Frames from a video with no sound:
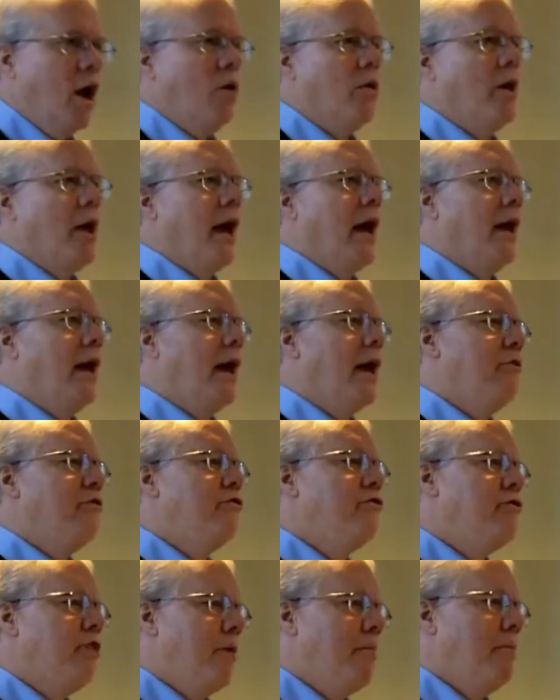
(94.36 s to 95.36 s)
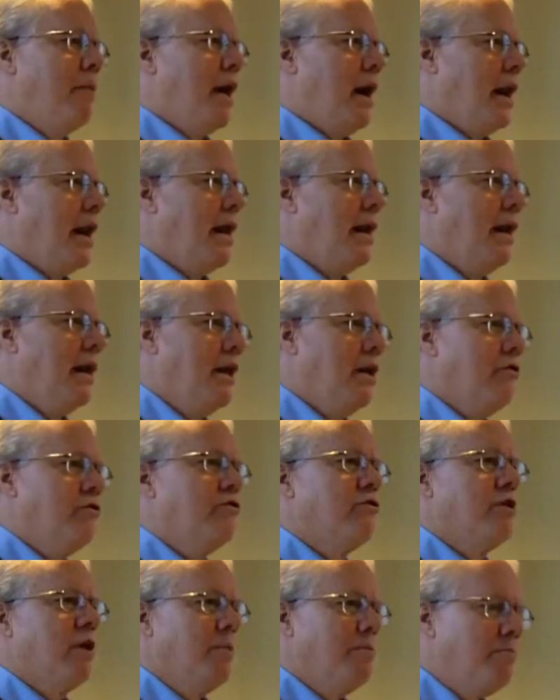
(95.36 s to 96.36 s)
Okay, and somebody
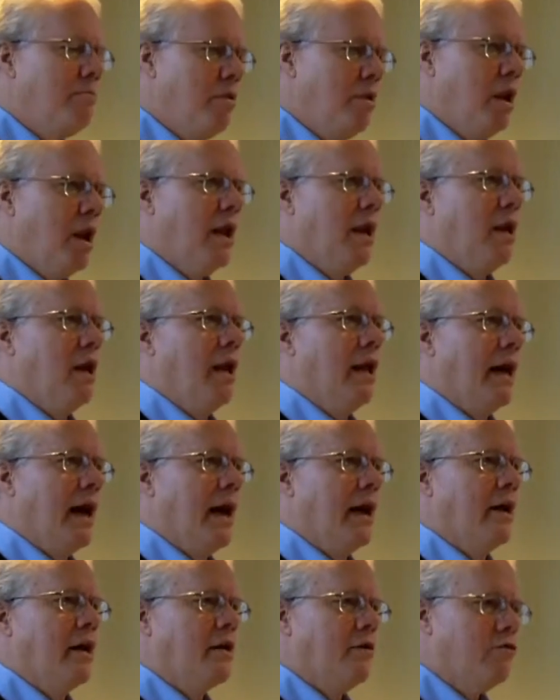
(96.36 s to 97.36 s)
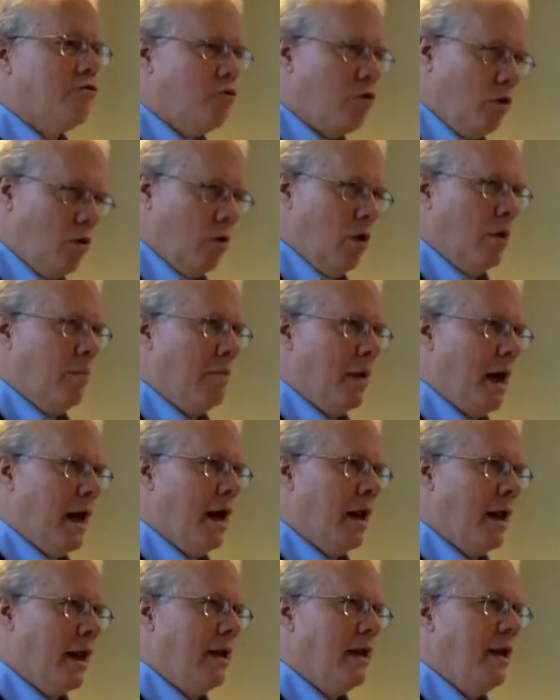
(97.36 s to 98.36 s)
is completely out of control
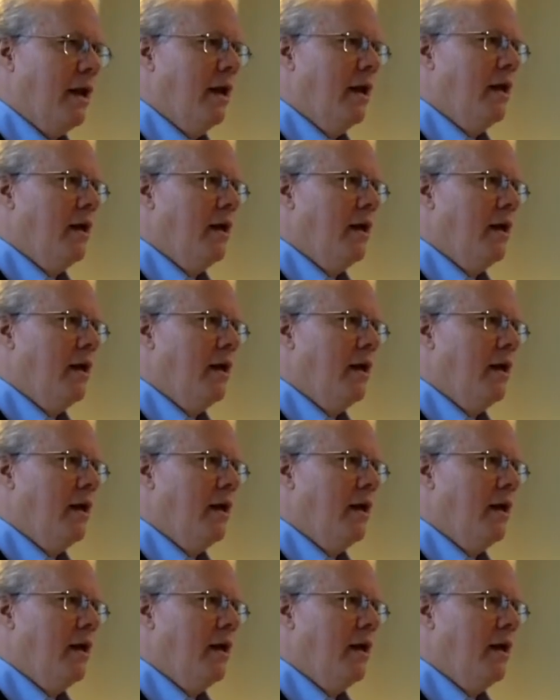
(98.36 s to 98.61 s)
about it.